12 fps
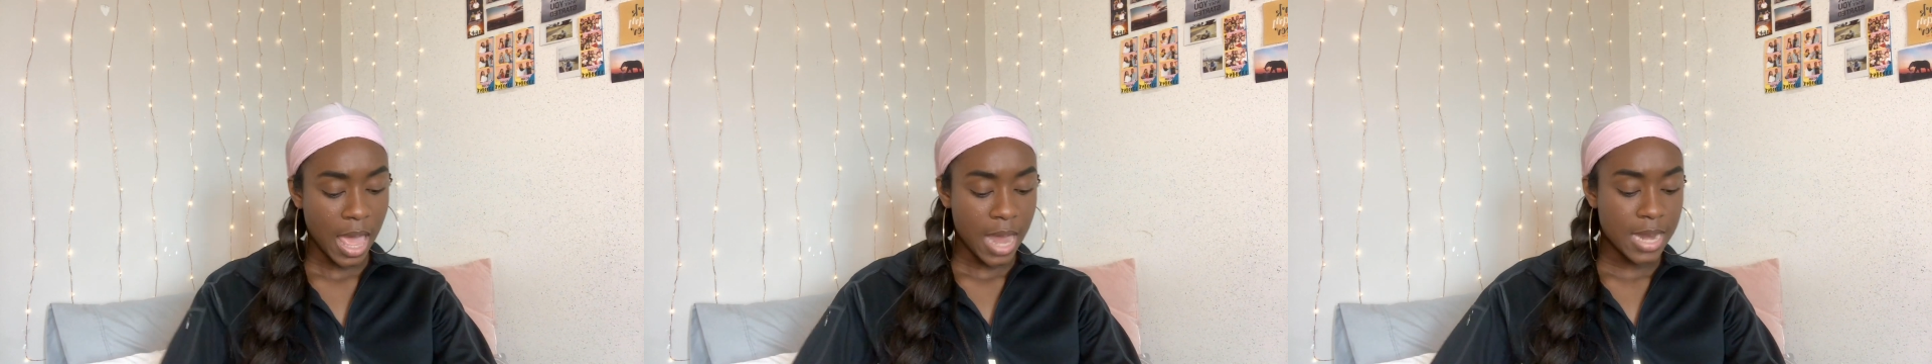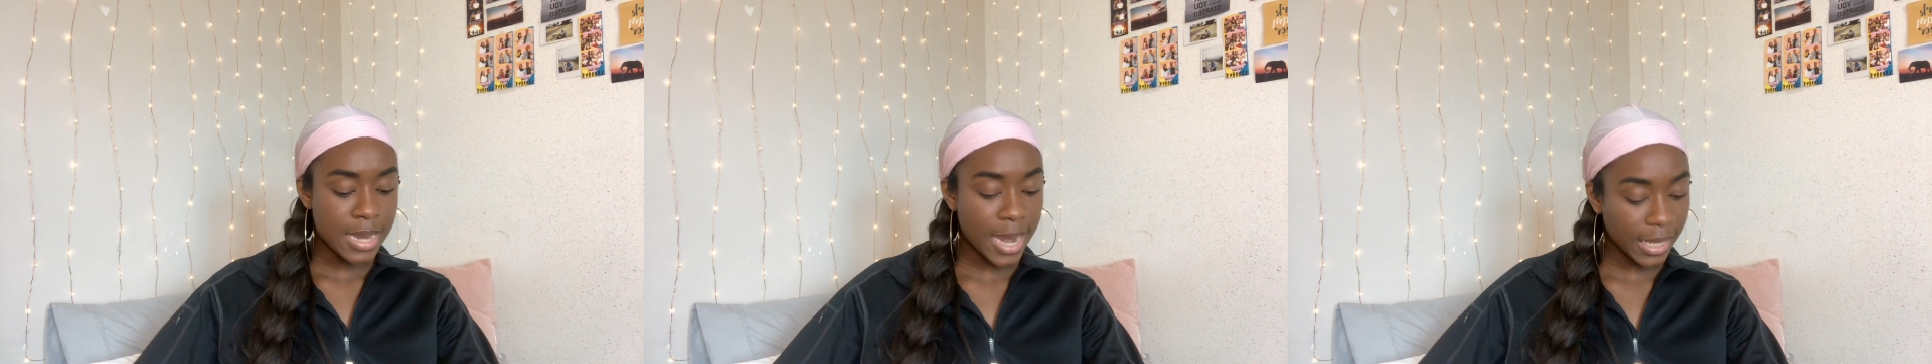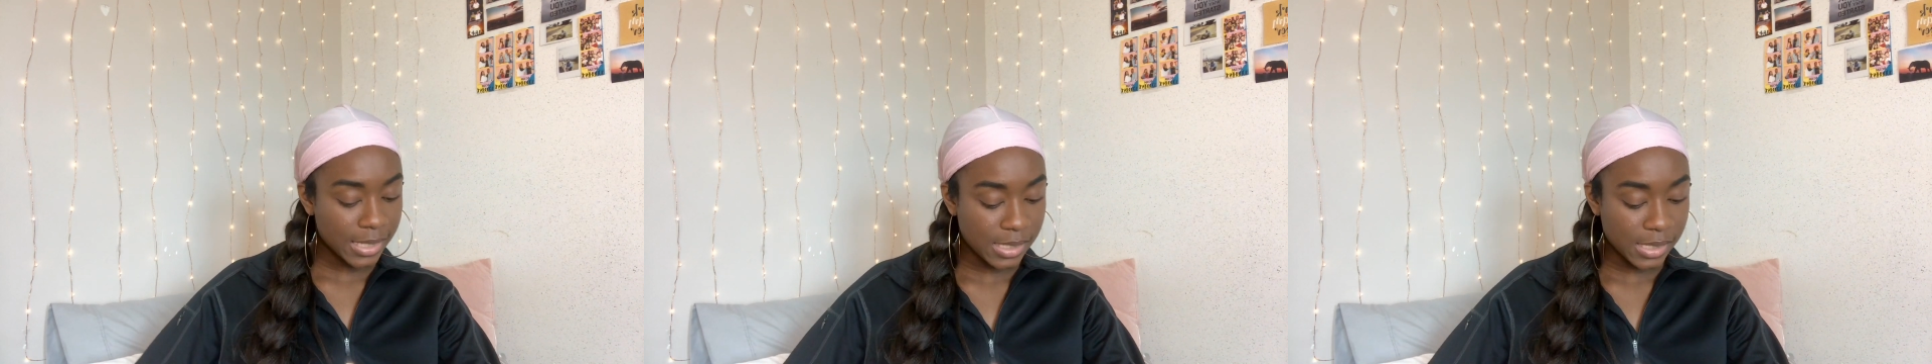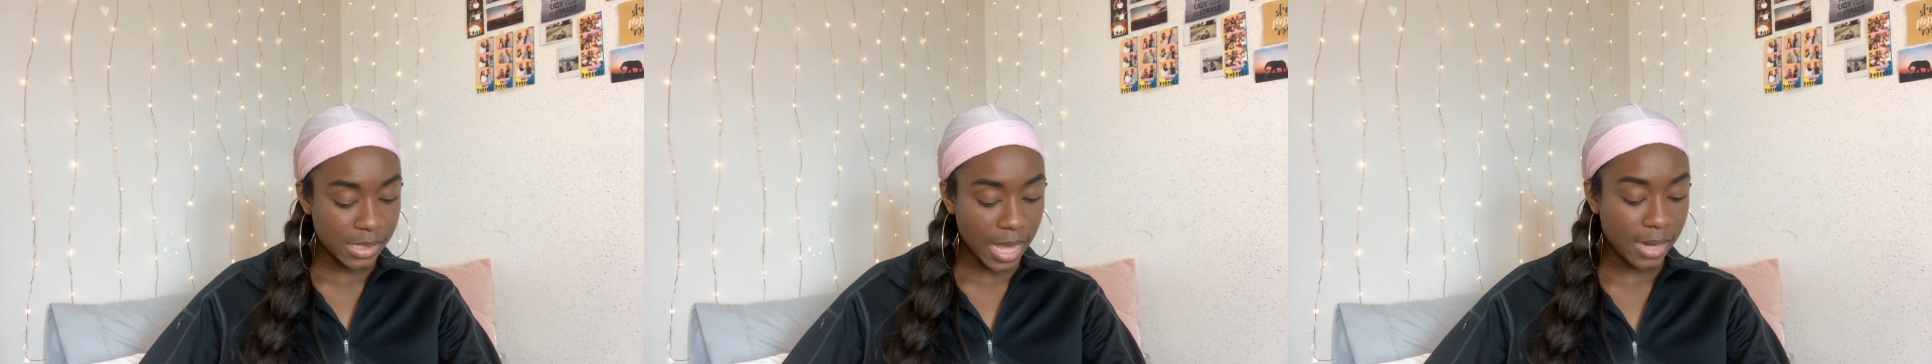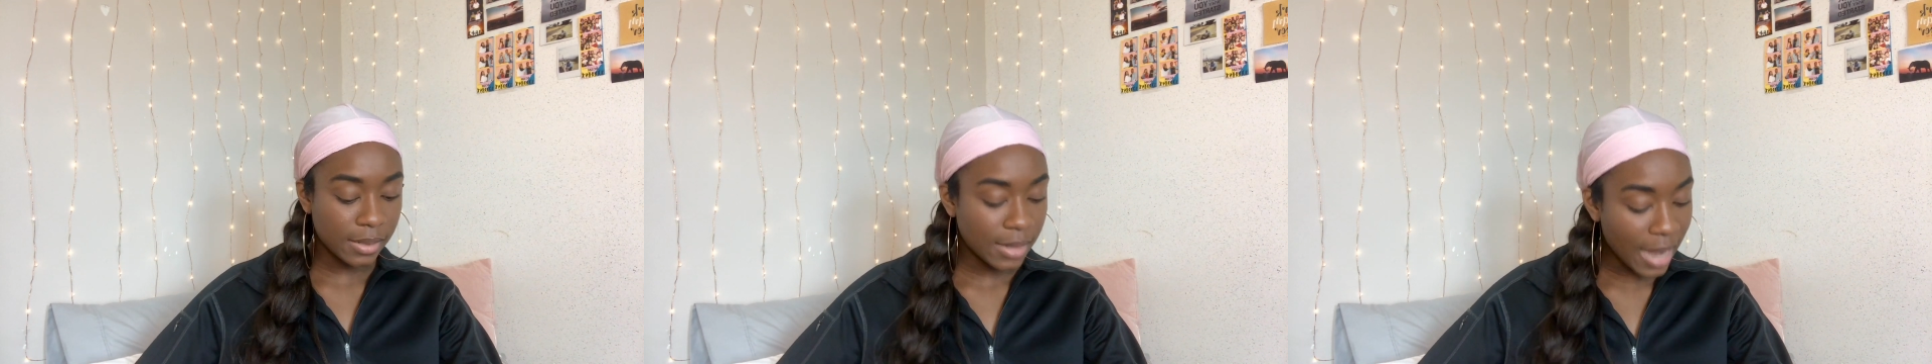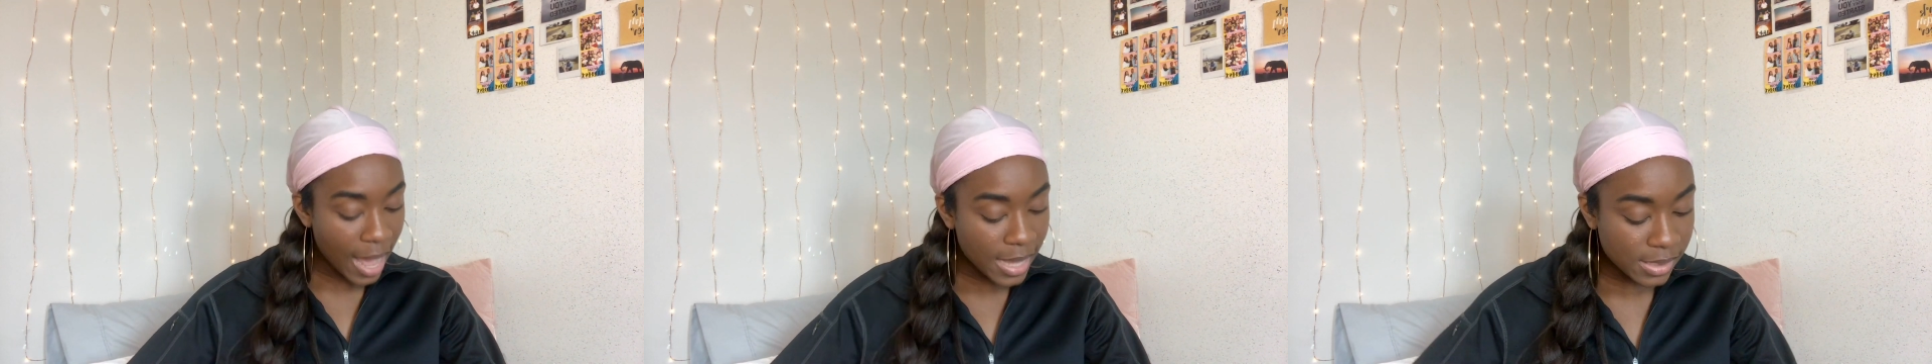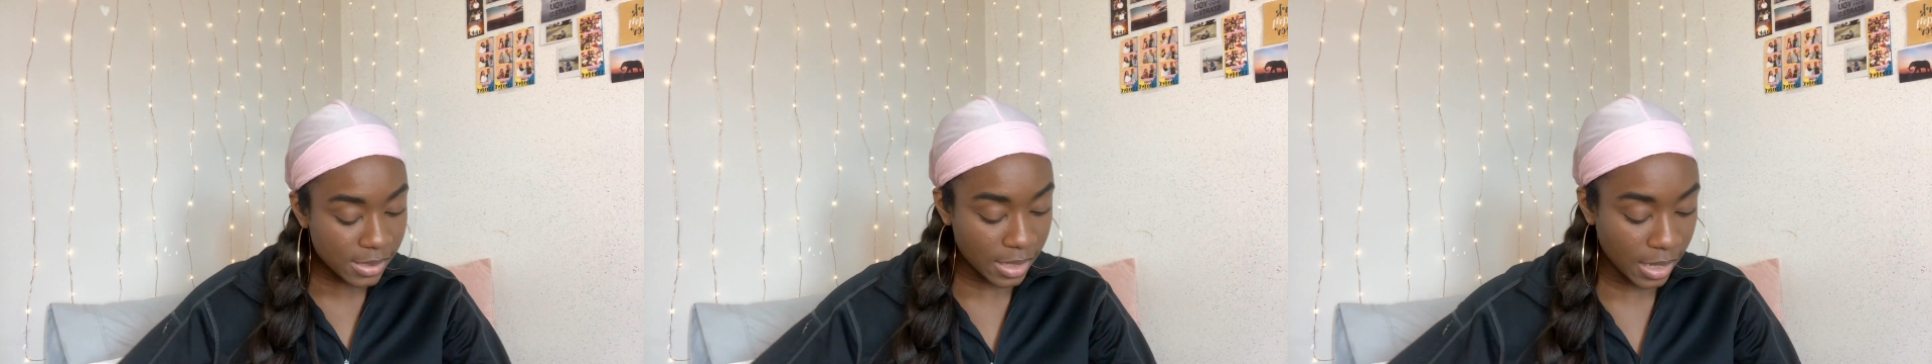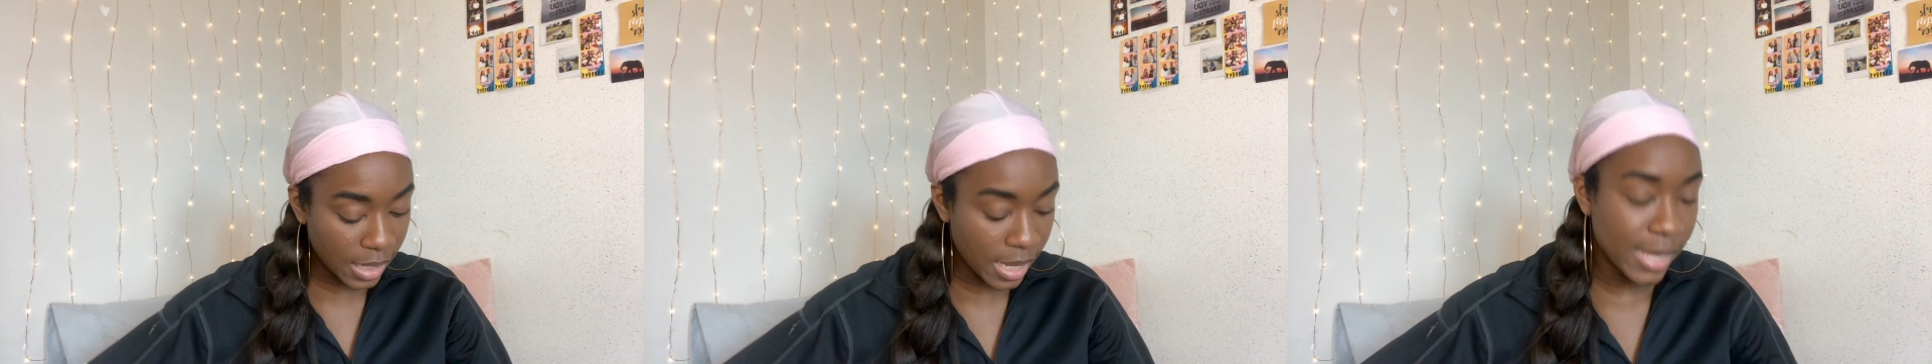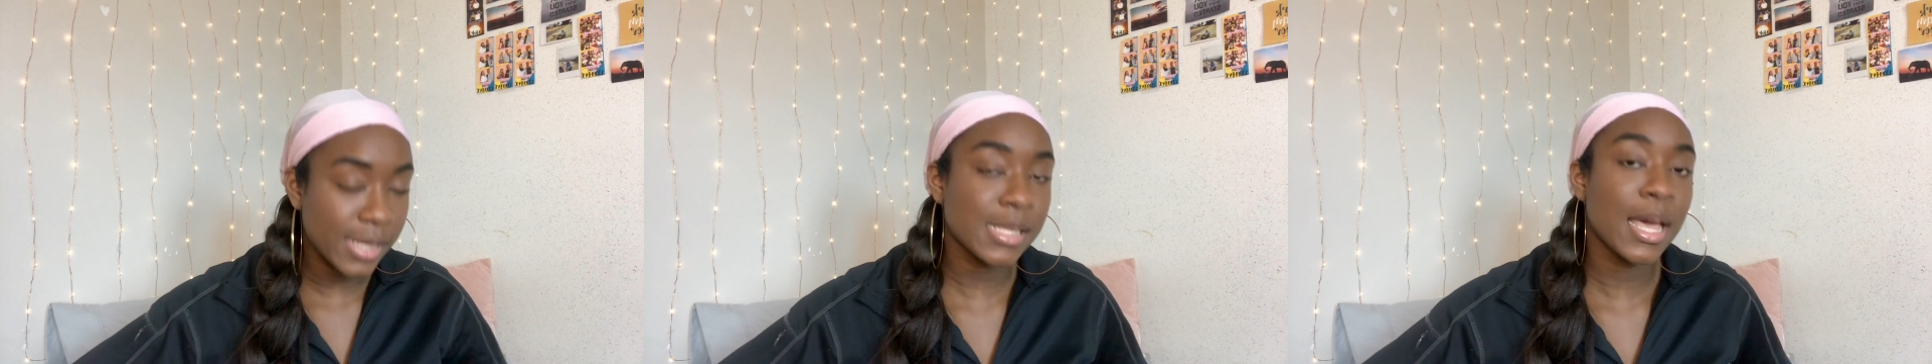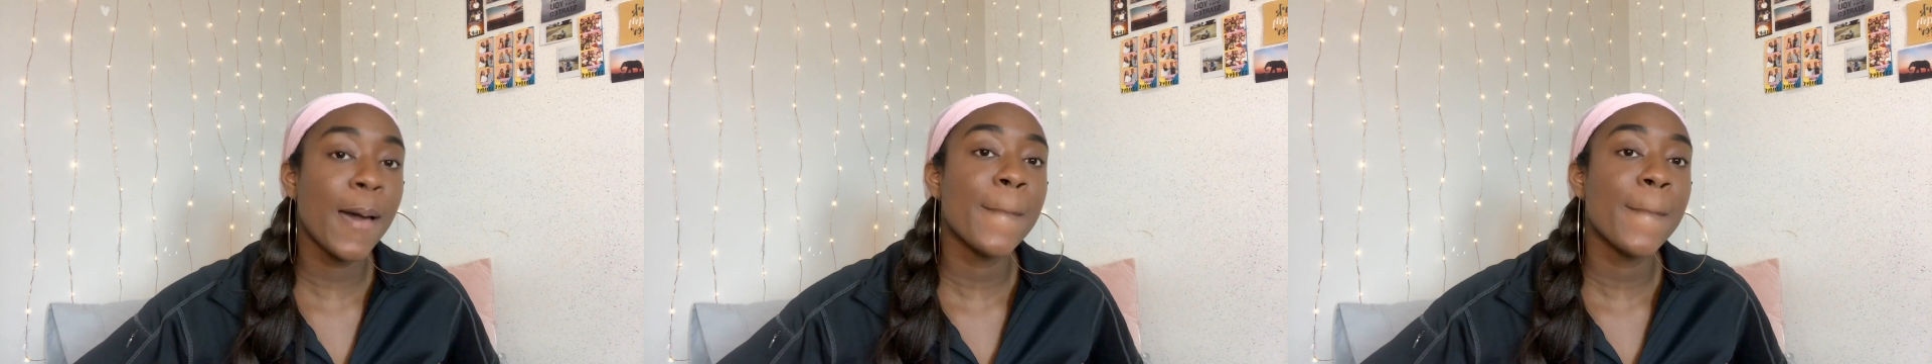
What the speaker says: Next and last thing is